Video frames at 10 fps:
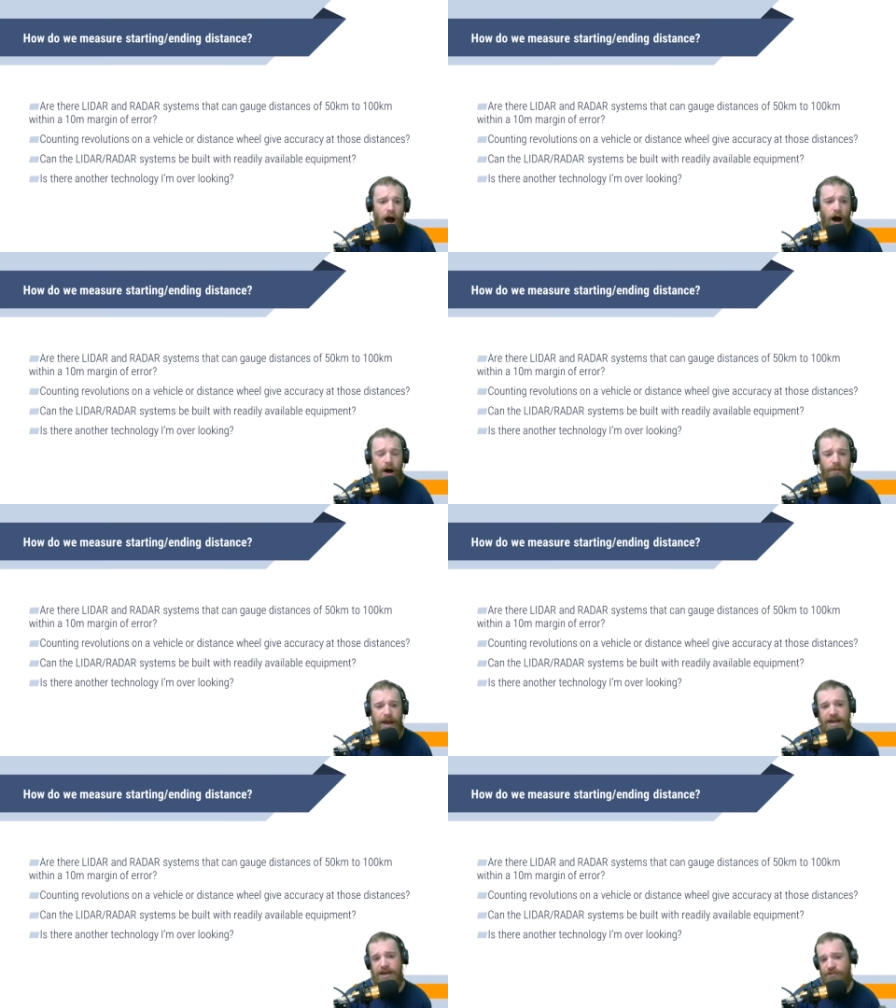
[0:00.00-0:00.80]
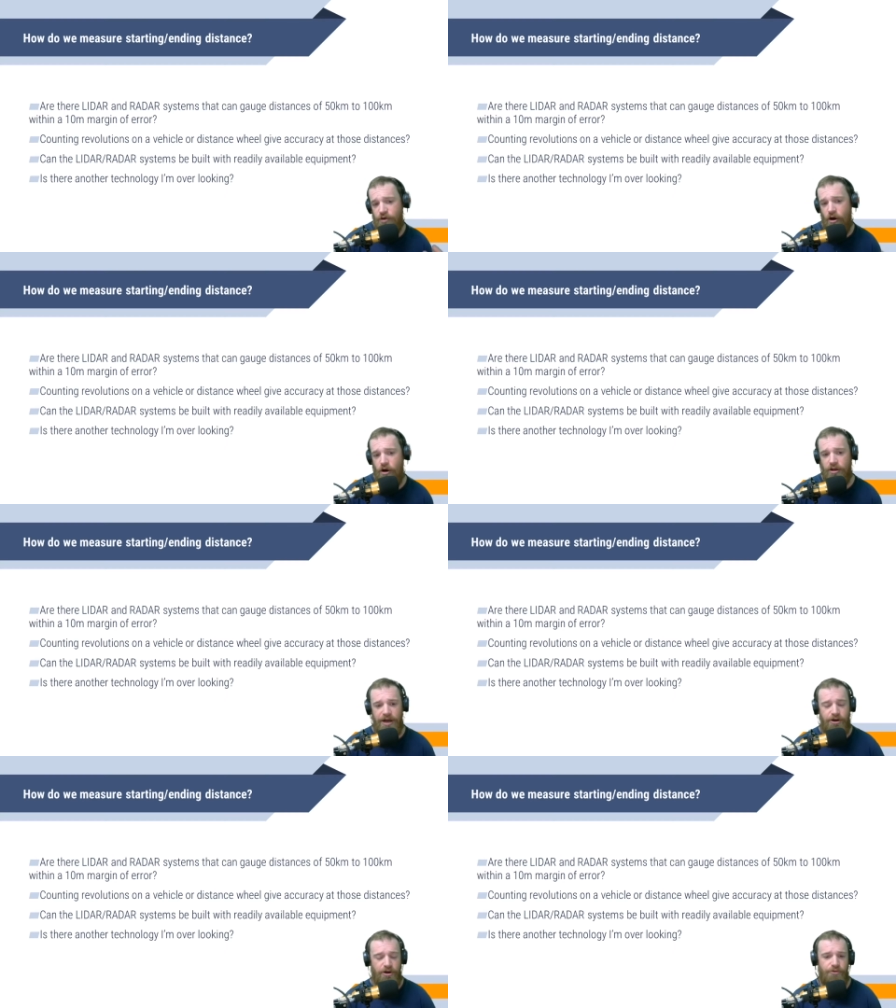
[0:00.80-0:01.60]
And if there are
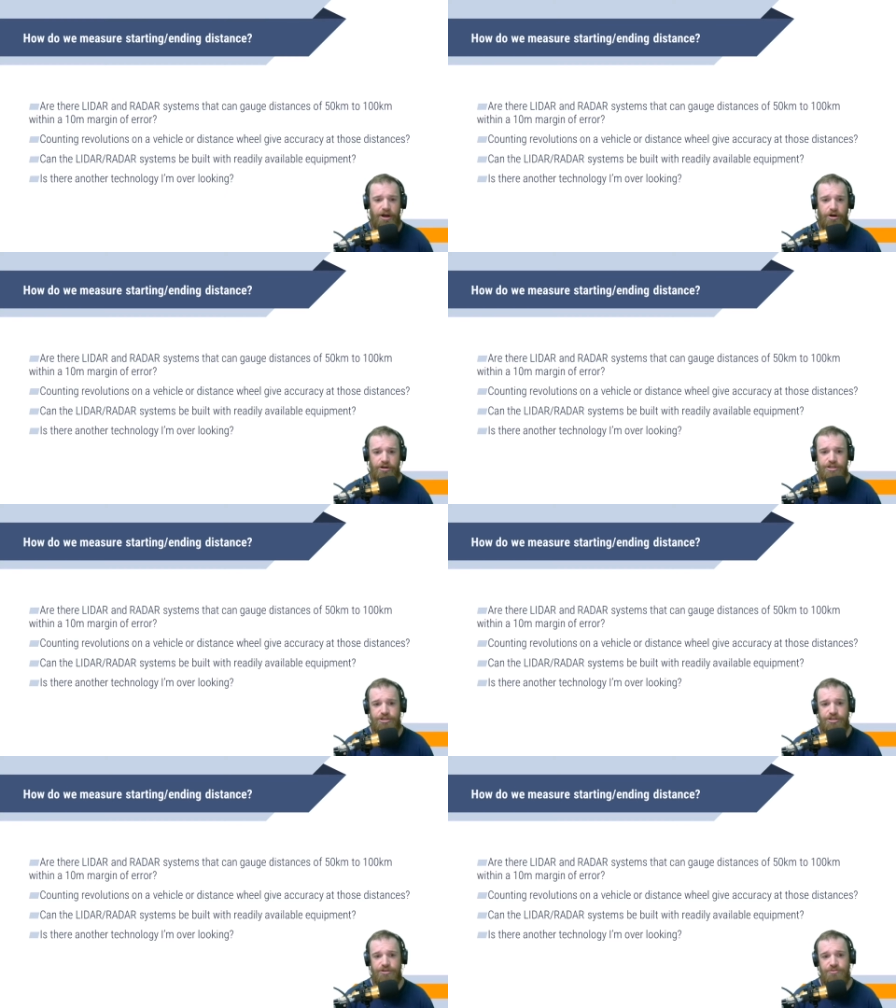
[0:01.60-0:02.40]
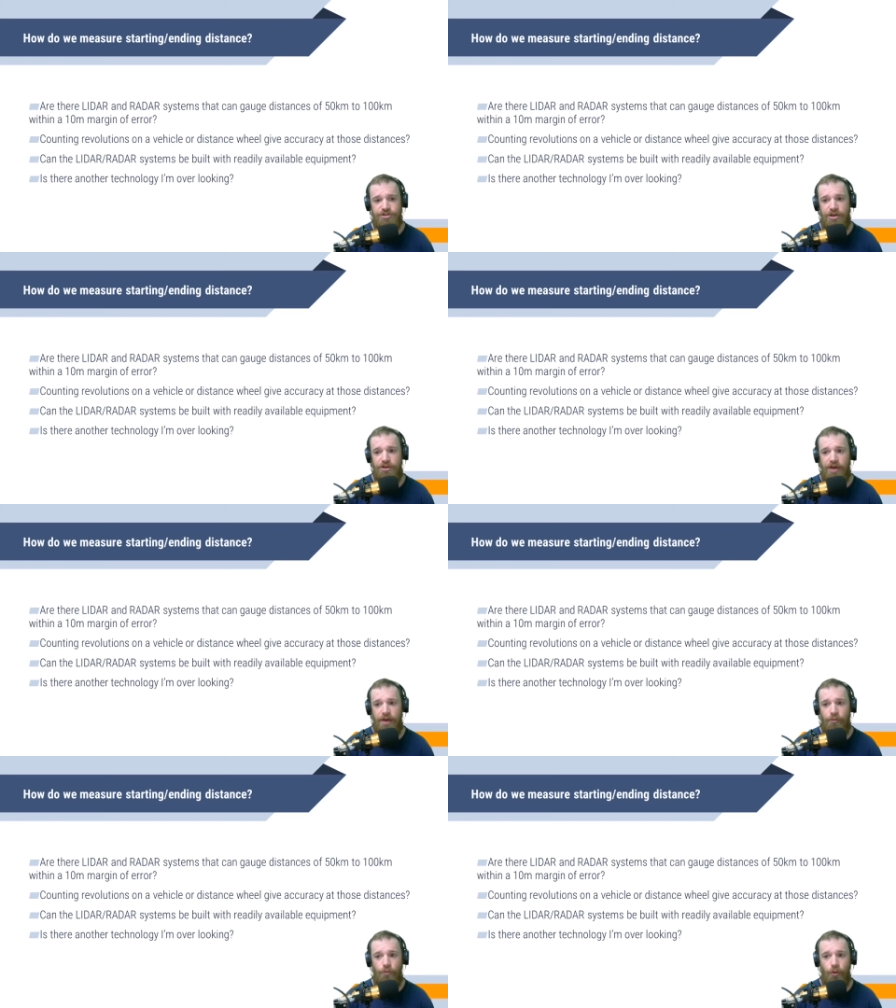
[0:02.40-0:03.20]
LiDAR and radar systems
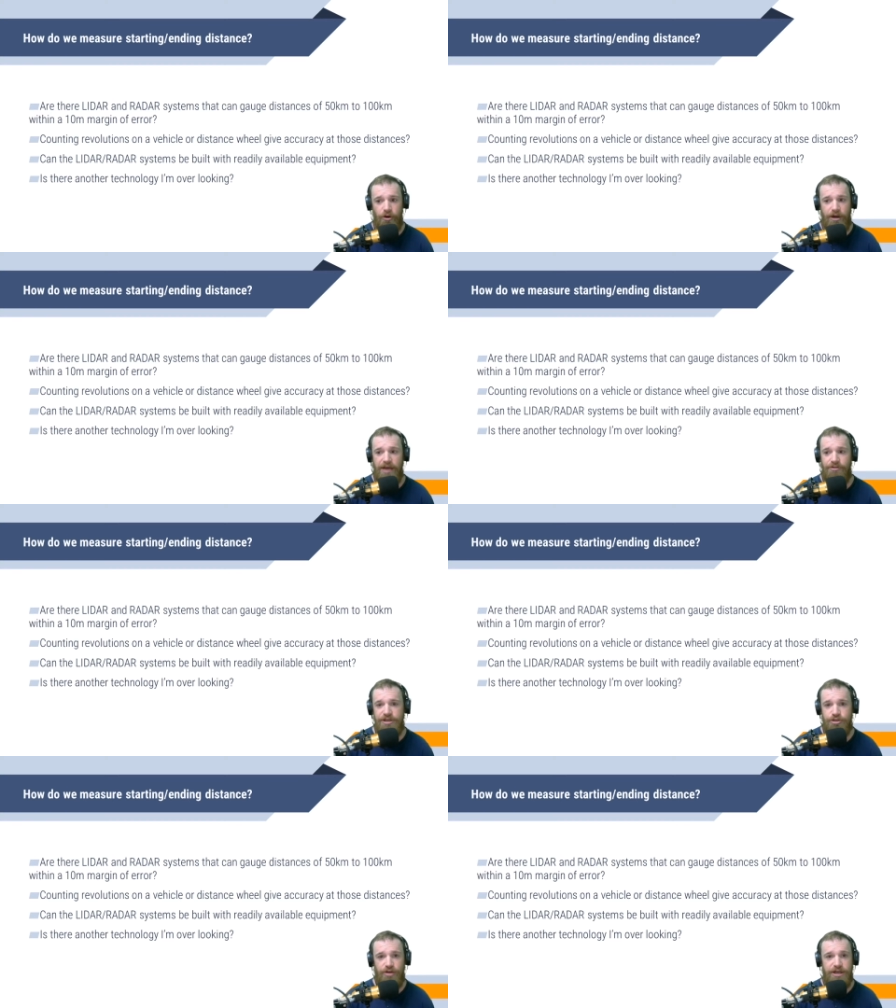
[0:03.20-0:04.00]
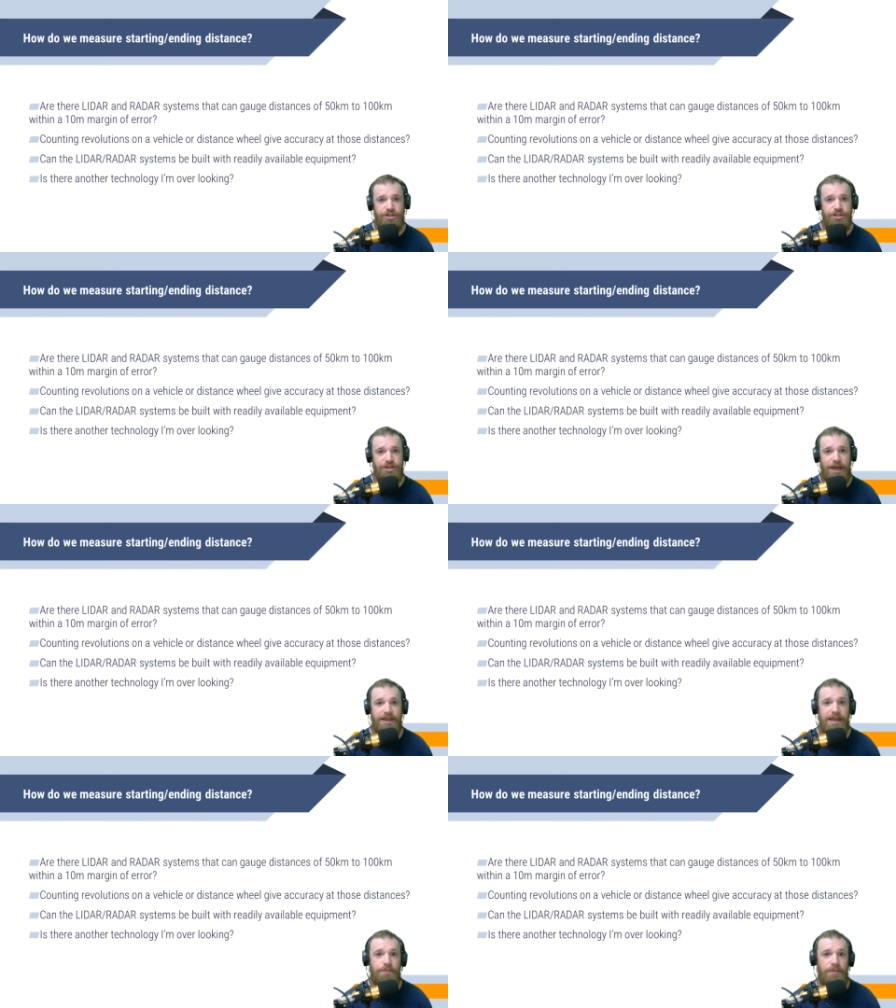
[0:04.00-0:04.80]
that work at these ranges, can
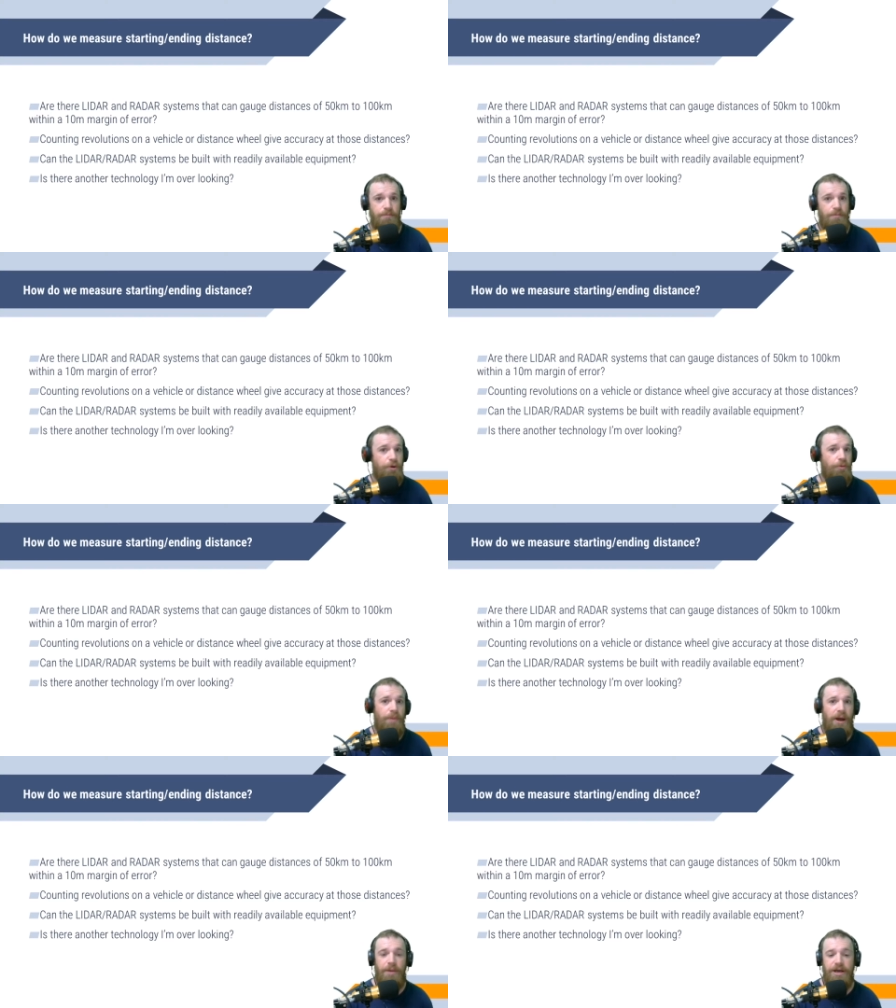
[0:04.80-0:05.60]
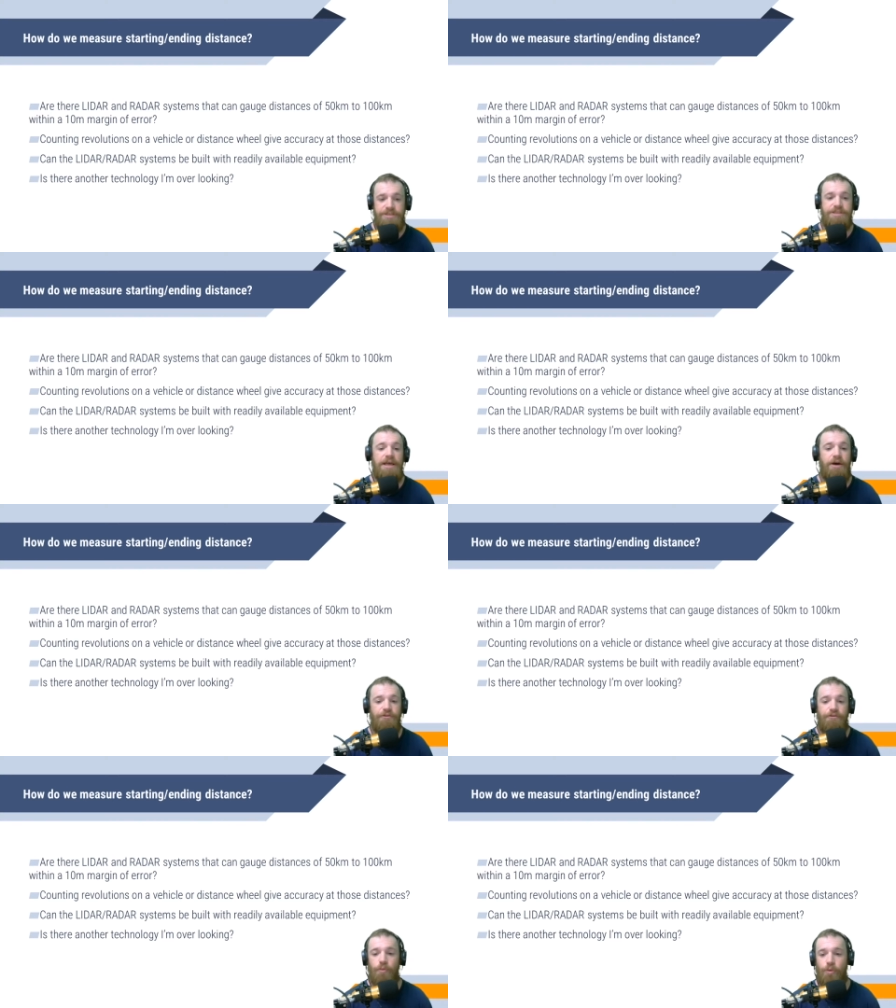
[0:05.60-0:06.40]
they be built by
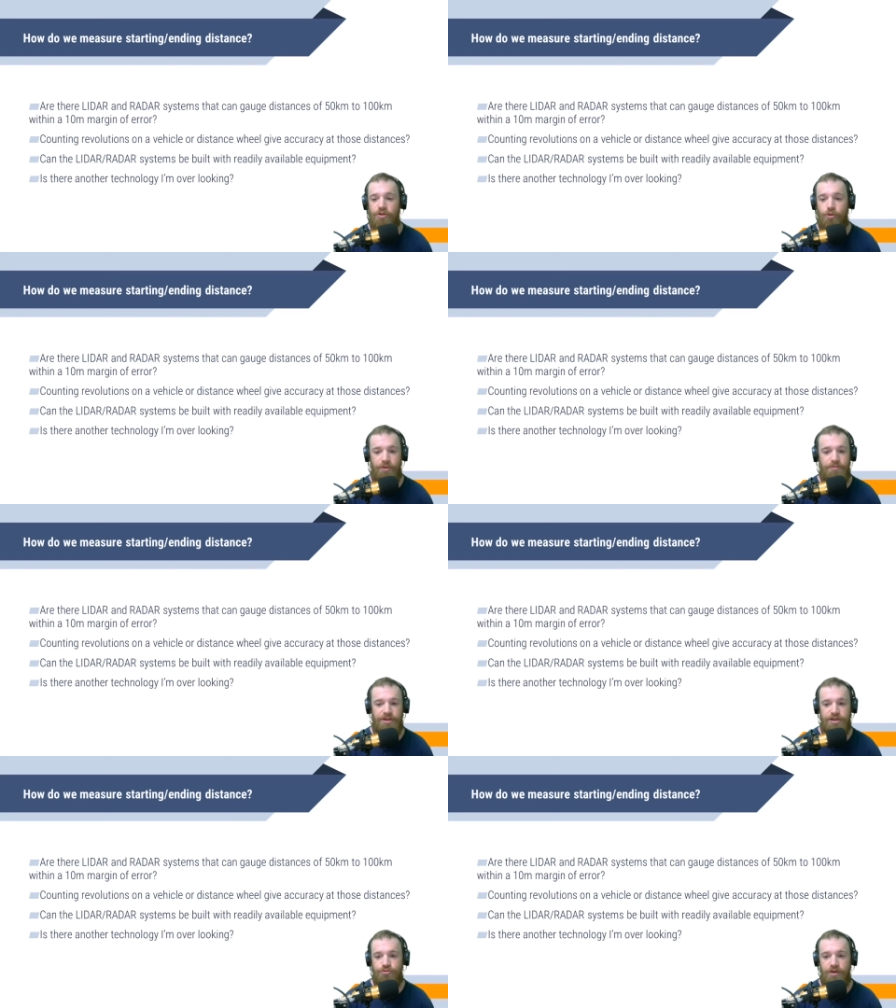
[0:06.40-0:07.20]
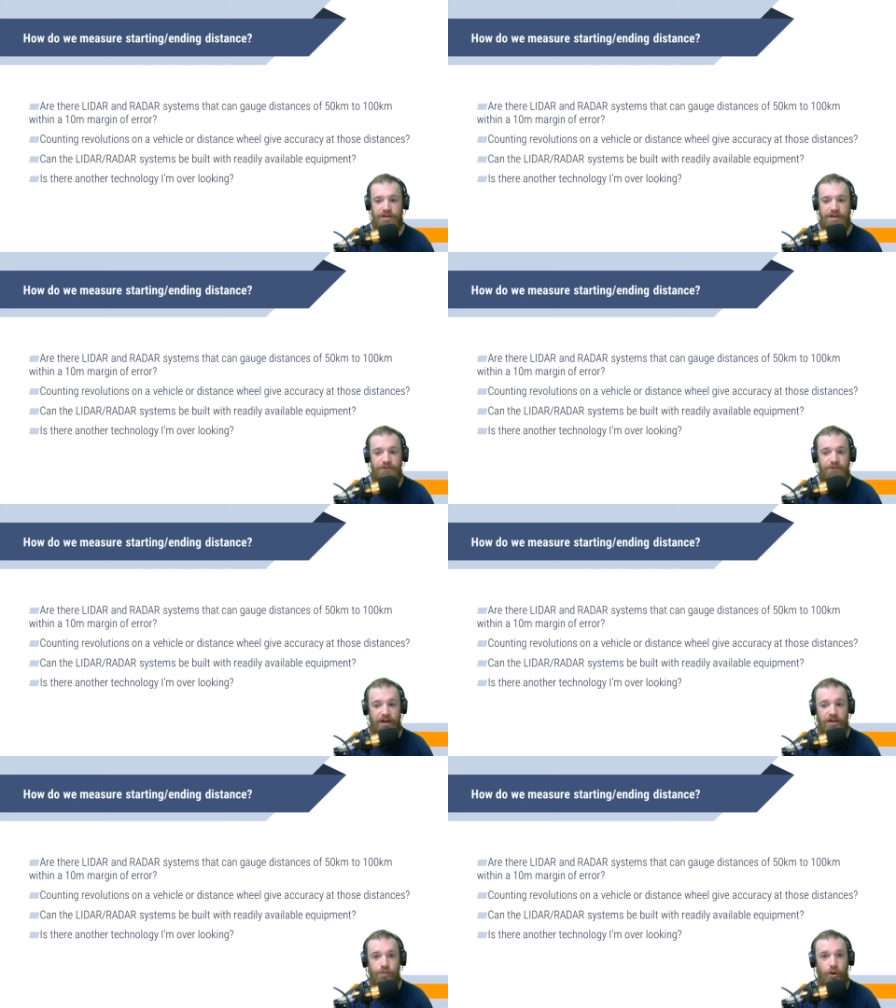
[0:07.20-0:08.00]
myself with equipment that's readily available?